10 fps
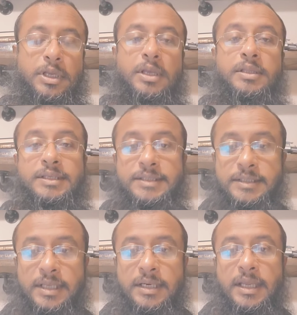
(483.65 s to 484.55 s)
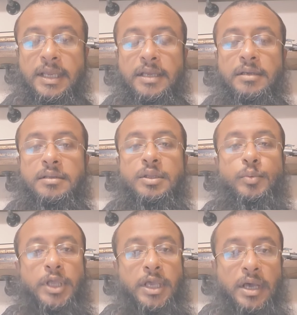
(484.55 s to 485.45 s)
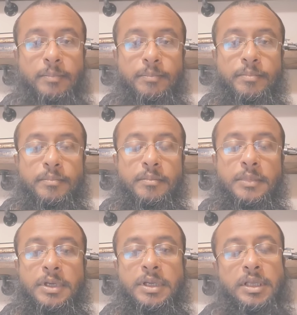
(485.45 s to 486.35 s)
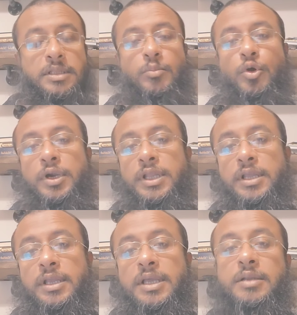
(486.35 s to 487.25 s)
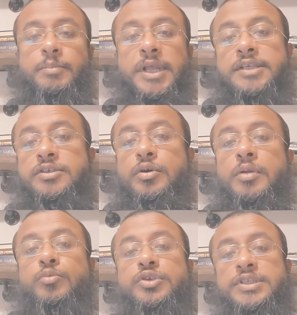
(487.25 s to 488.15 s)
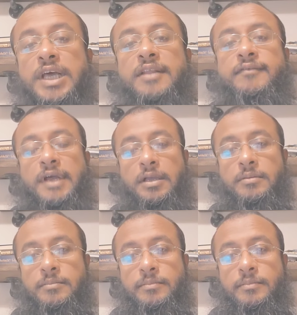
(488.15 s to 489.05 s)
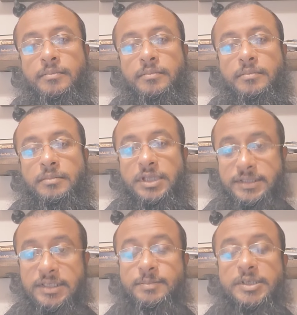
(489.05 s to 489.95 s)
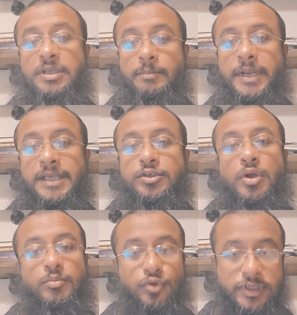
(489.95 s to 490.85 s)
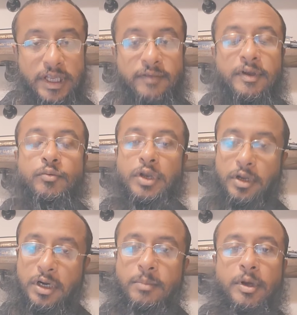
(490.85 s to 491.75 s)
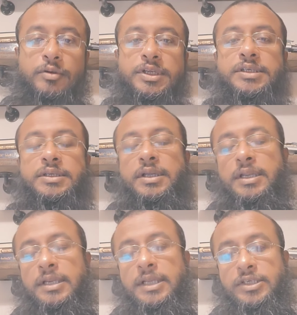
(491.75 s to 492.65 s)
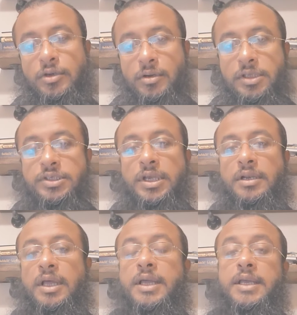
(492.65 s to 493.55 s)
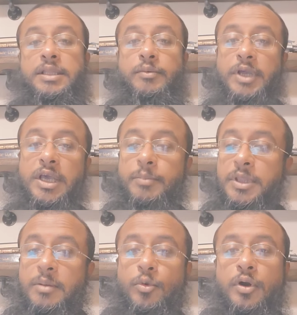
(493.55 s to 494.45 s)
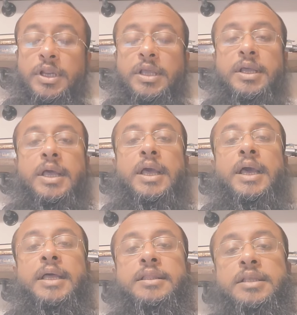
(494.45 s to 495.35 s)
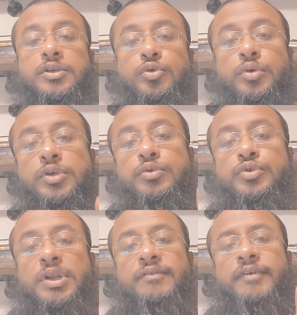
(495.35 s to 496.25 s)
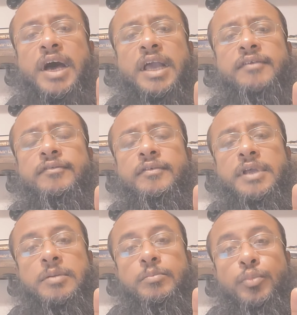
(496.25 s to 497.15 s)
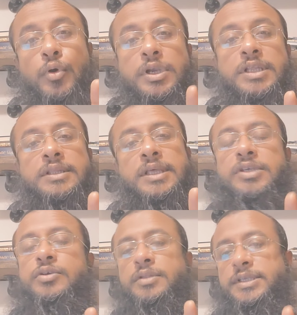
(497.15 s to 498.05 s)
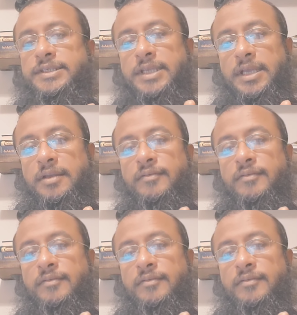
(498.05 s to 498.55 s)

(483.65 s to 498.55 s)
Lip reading: This is the day they wake up in the morning in a place called Muzdalifah. There's a special place called Muzdalifah, you will learn about it later on inshallah. They wake up in the morning and they do usually 5 important things on this day.